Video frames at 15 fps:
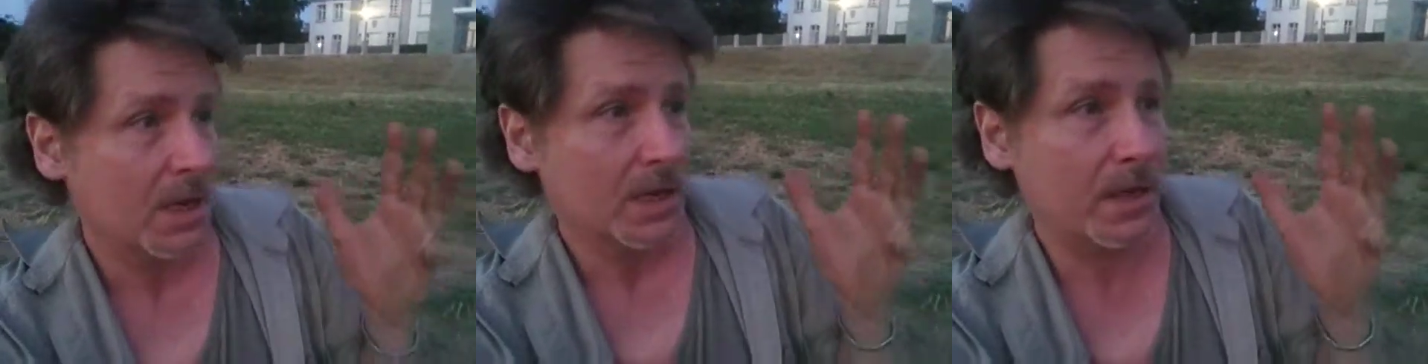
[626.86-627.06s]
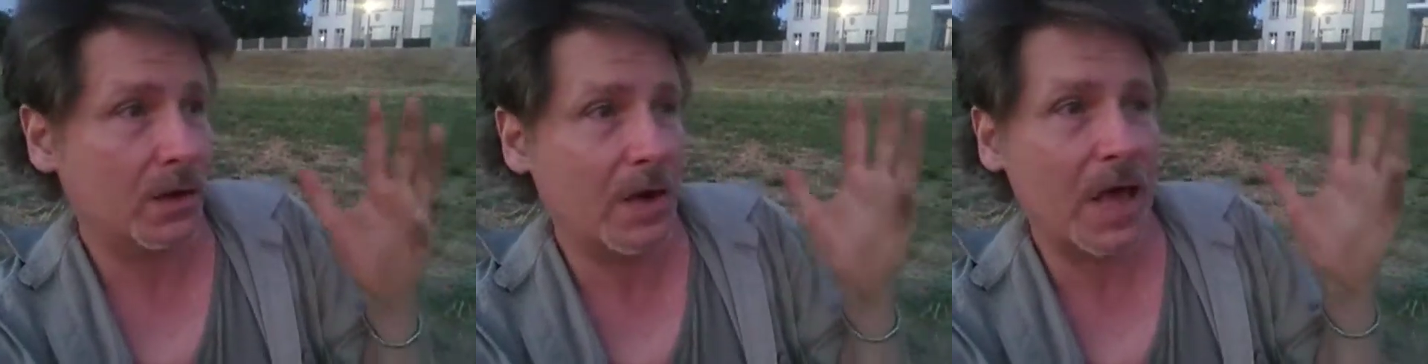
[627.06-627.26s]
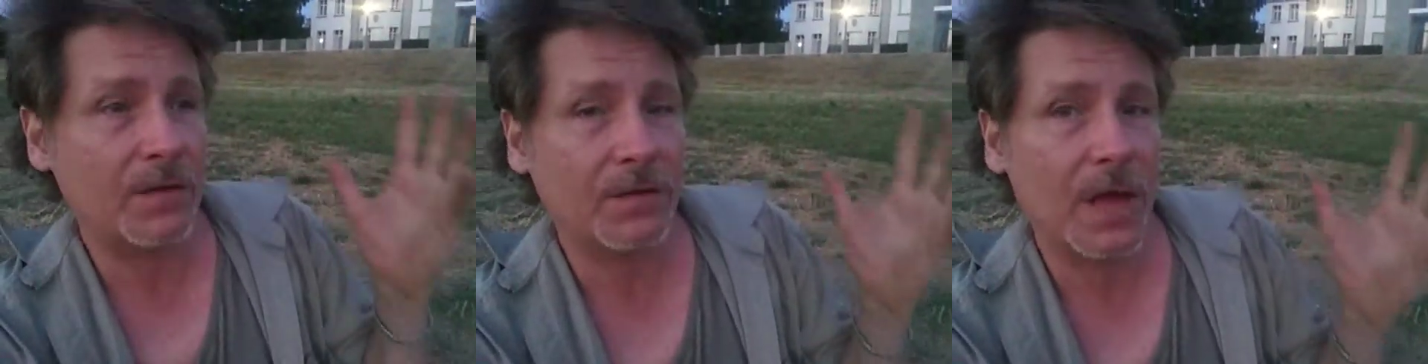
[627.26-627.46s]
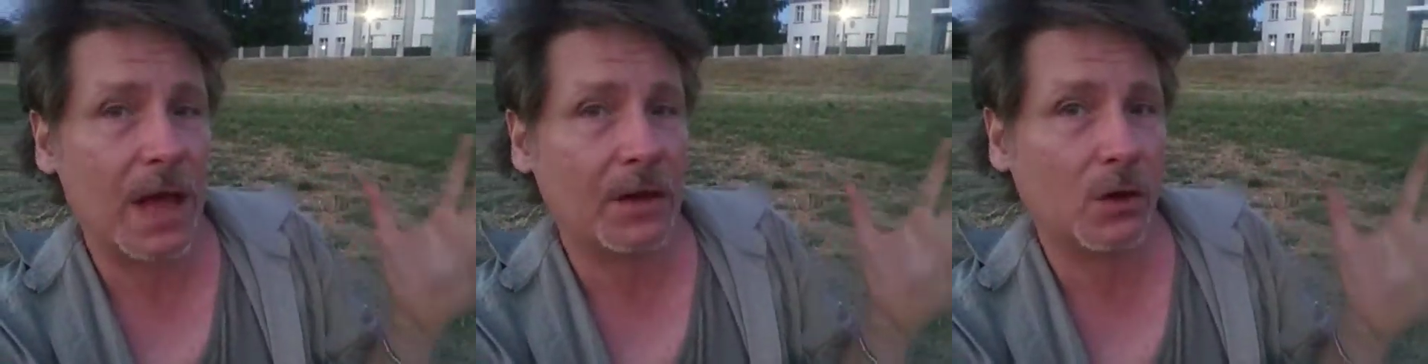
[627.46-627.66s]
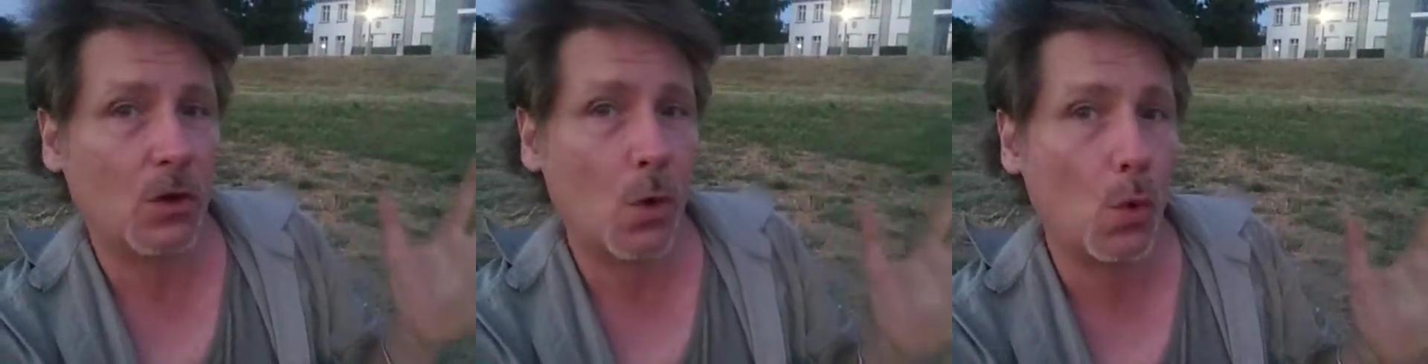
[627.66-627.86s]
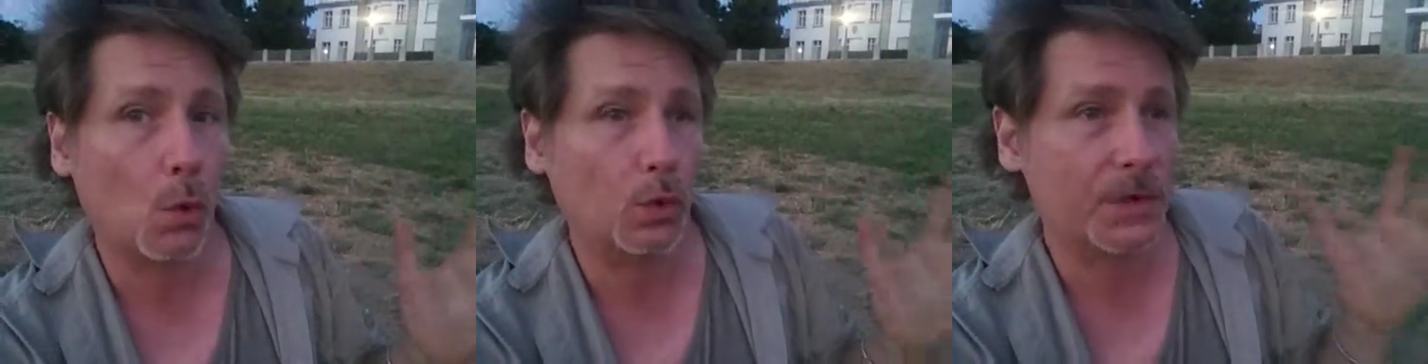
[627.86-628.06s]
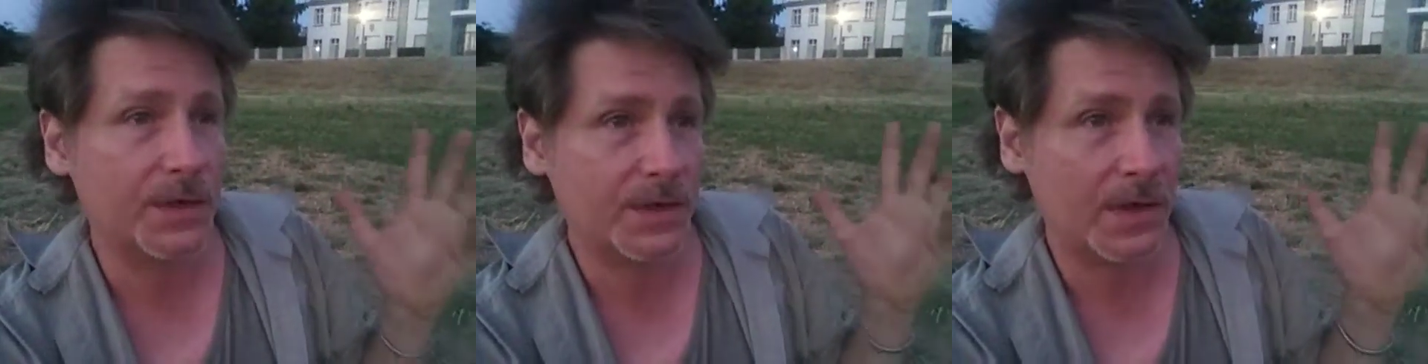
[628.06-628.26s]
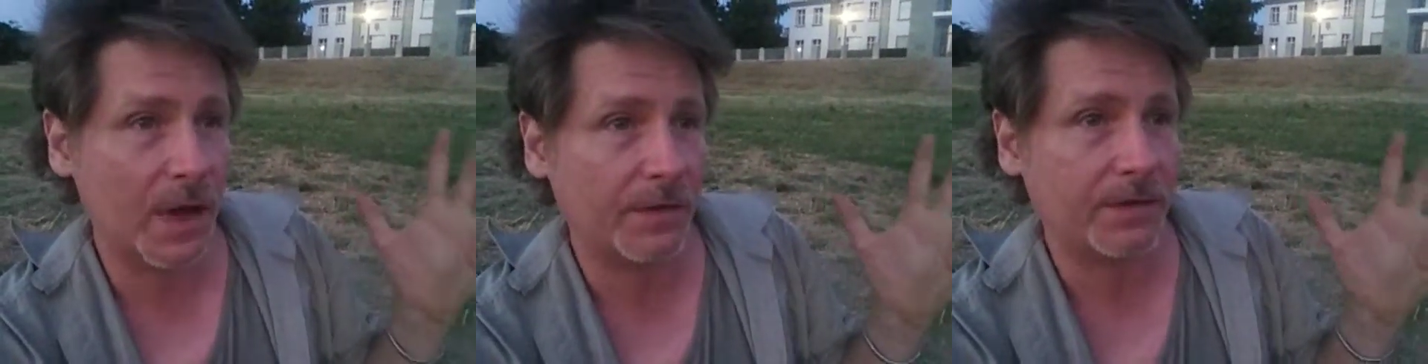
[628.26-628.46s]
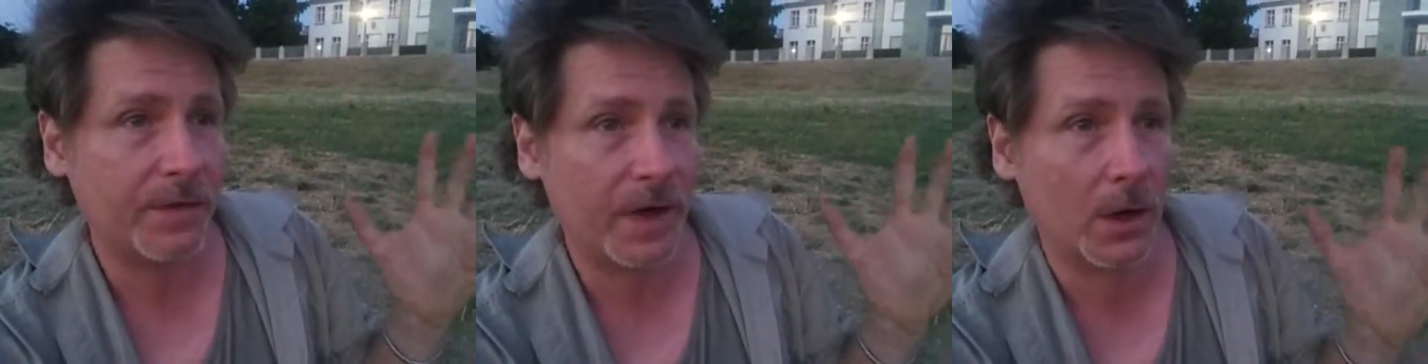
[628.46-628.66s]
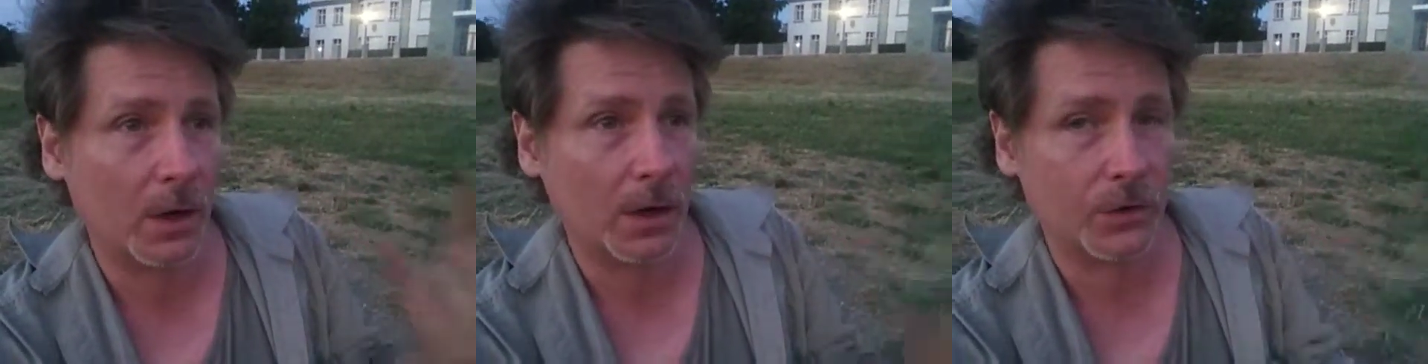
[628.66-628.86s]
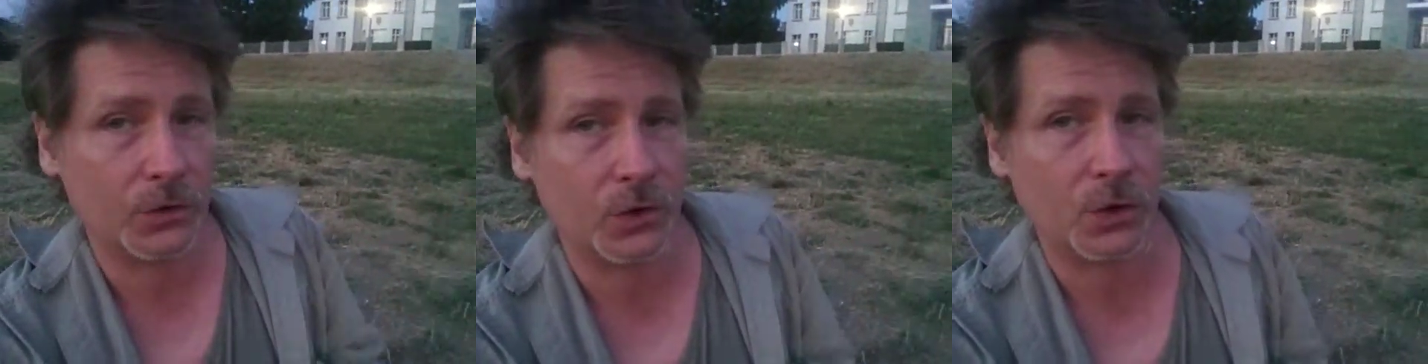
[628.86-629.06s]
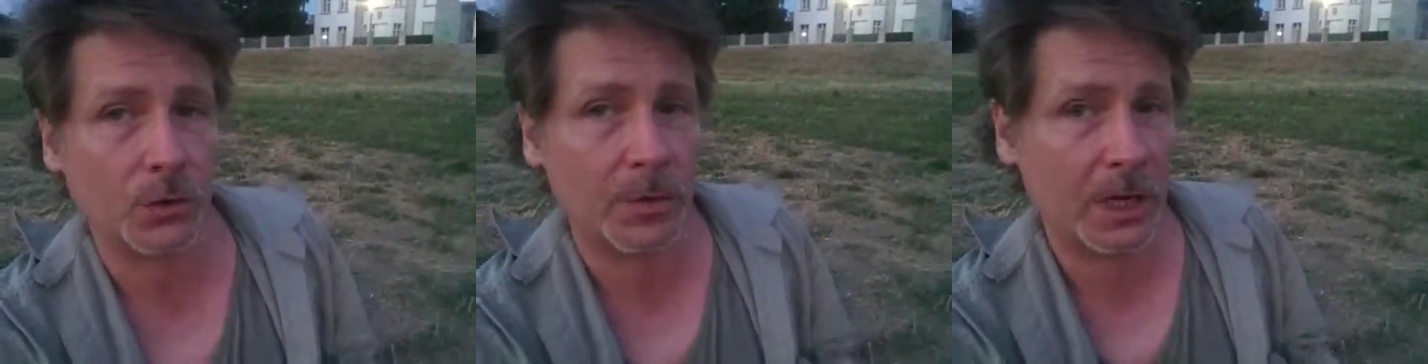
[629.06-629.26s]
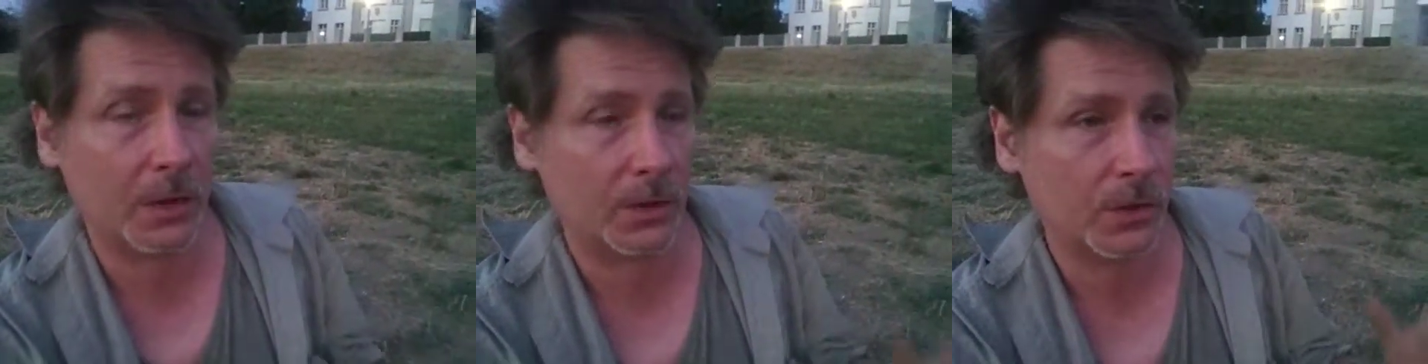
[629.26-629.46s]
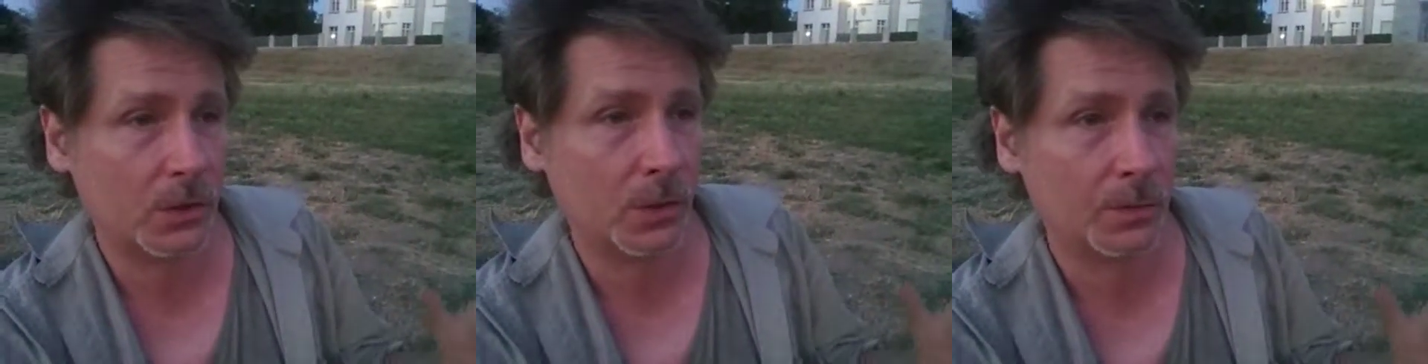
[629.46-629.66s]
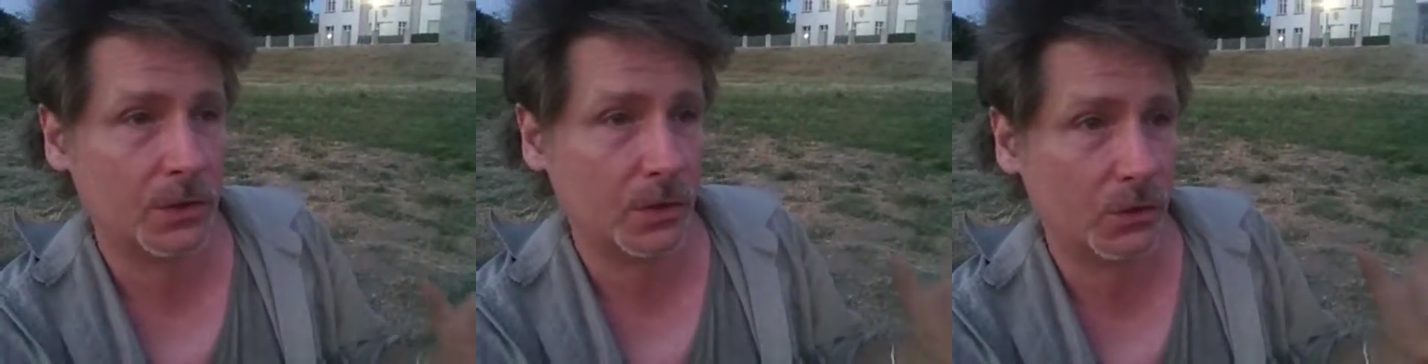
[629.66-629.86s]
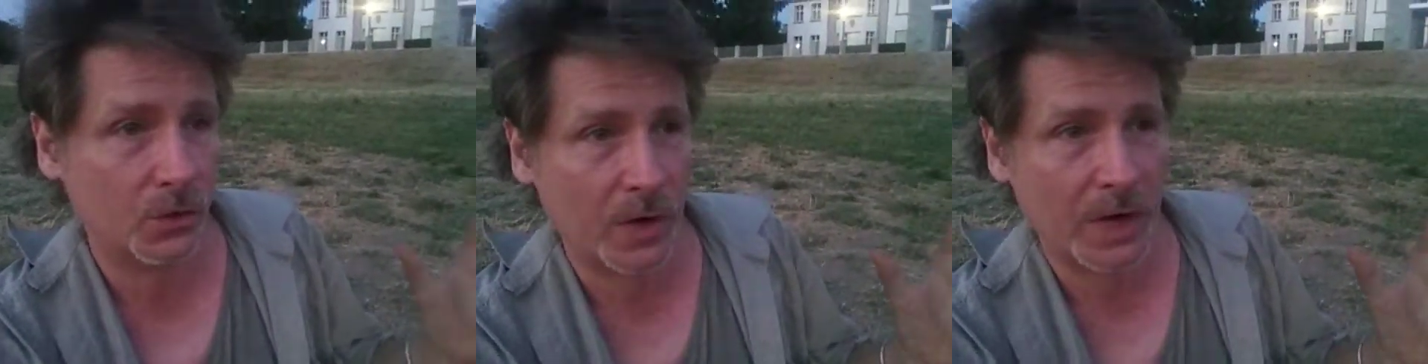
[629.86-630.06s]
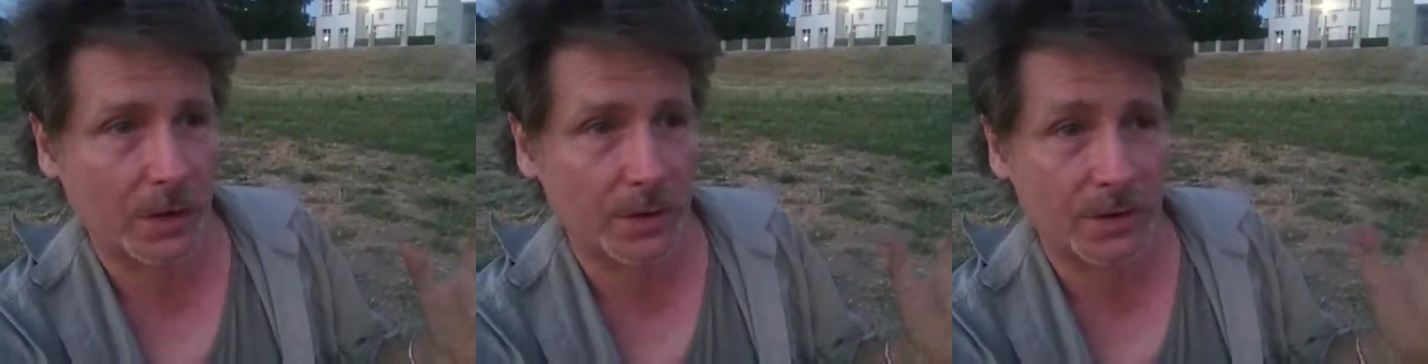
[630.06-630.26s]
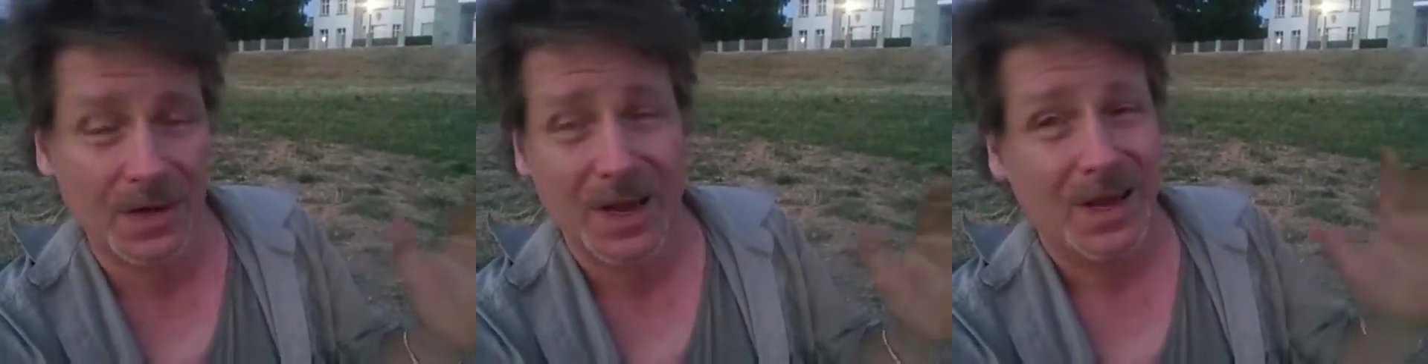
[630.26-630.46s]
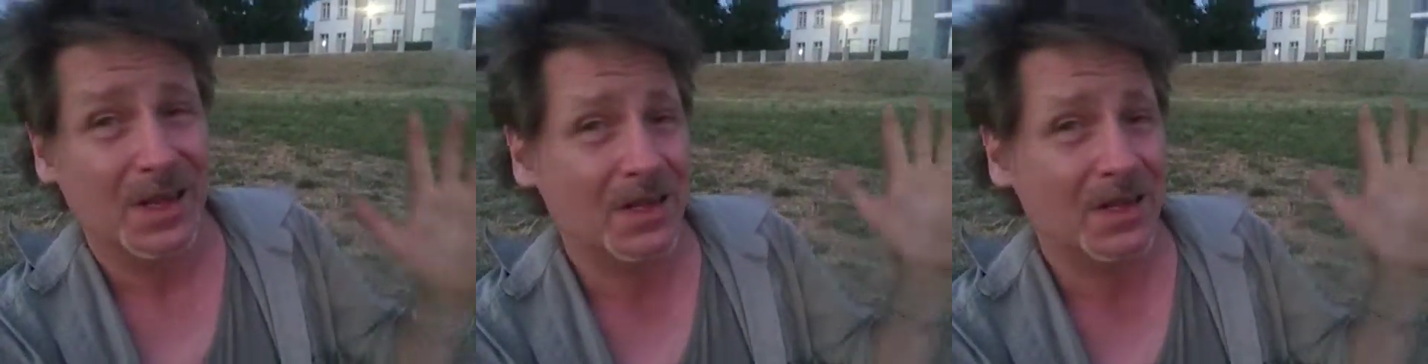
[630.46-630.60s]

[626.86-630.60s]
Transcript: They don't have a lot of cold stuff here in Germany in terms of drinks.